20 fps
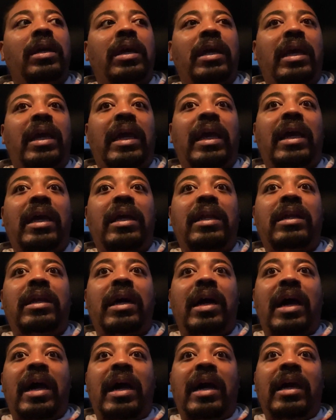And
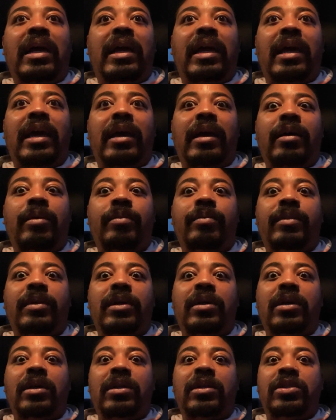I am
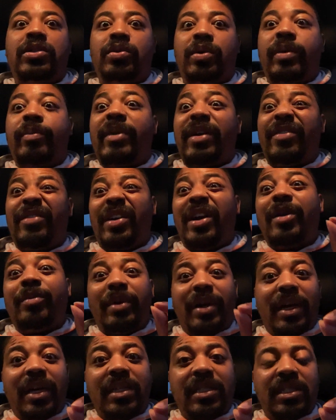doing my very
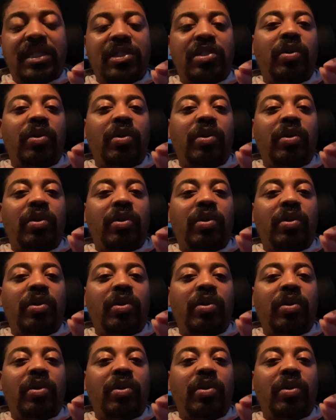best.